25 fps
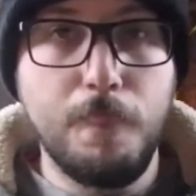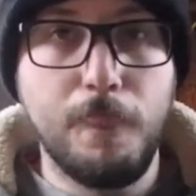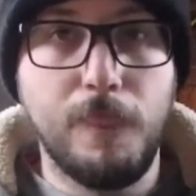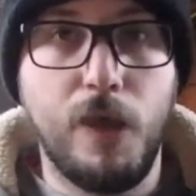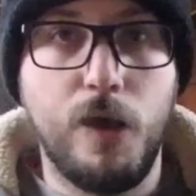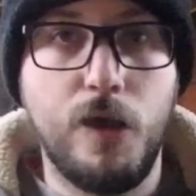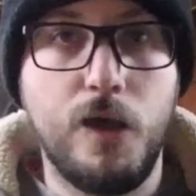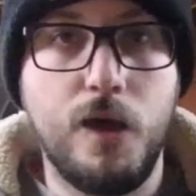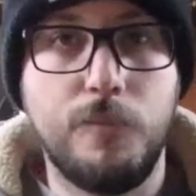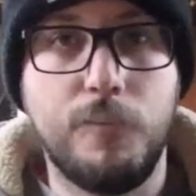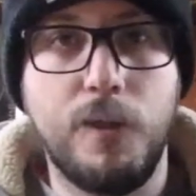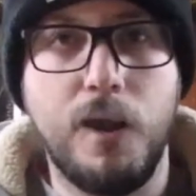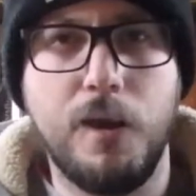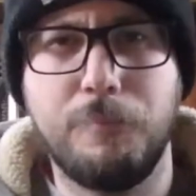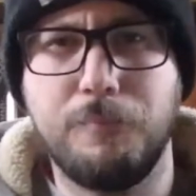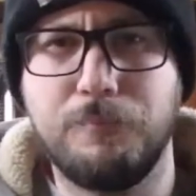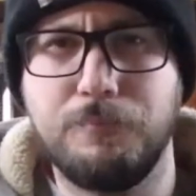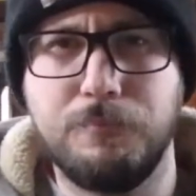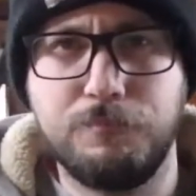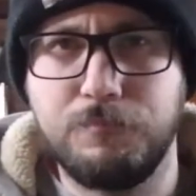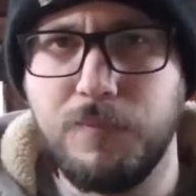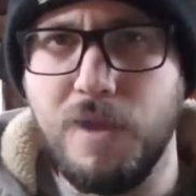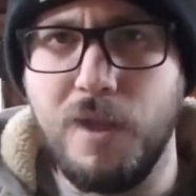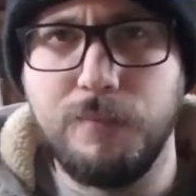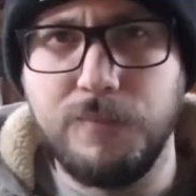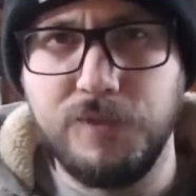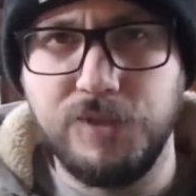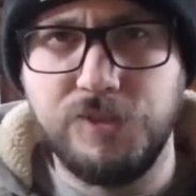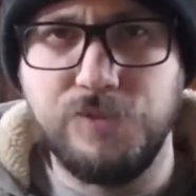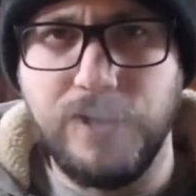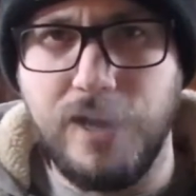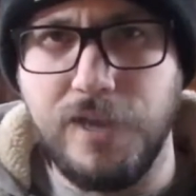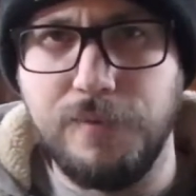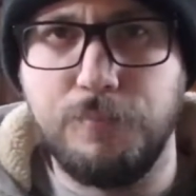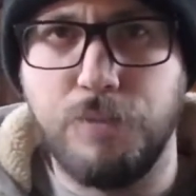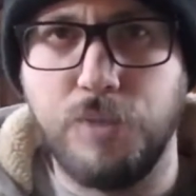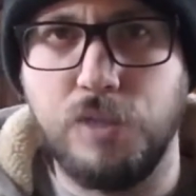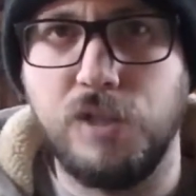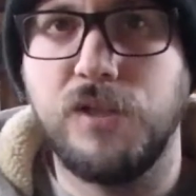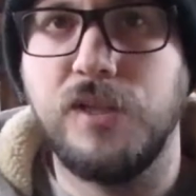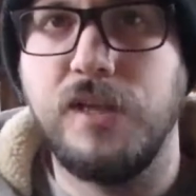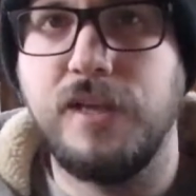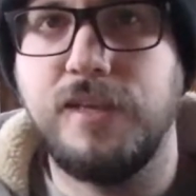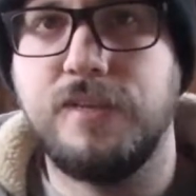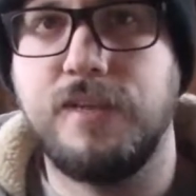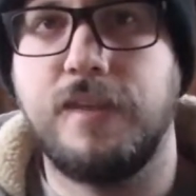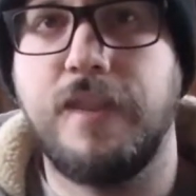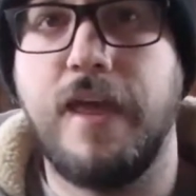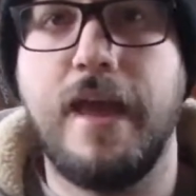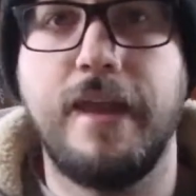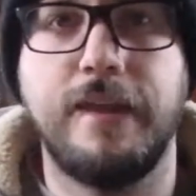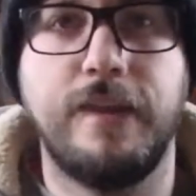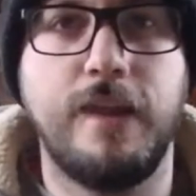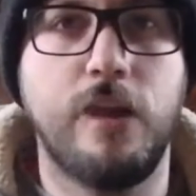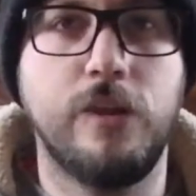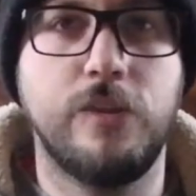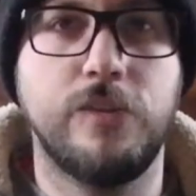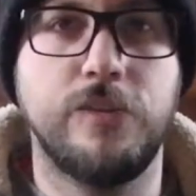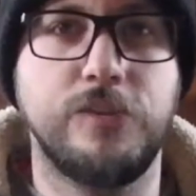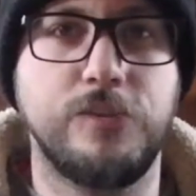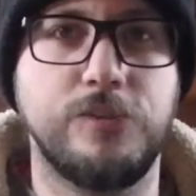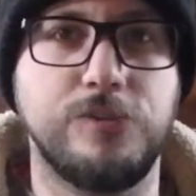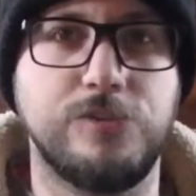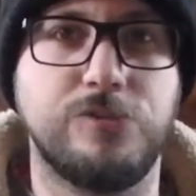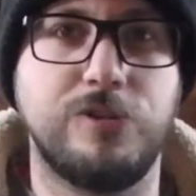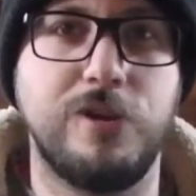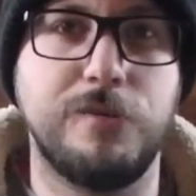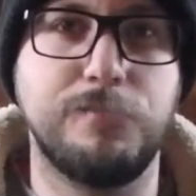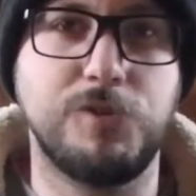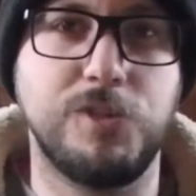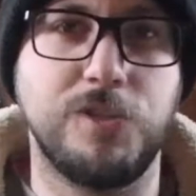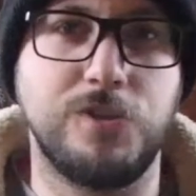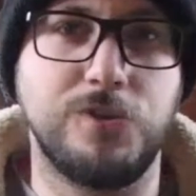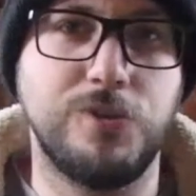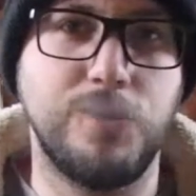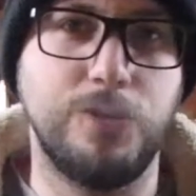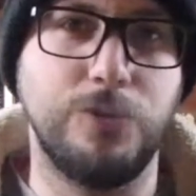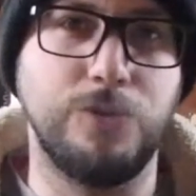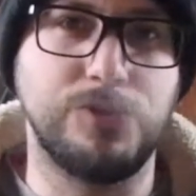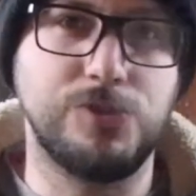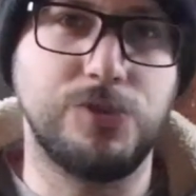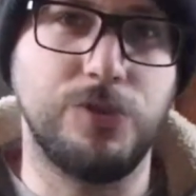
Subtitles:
I'll probably try and put a link to that down in the description too.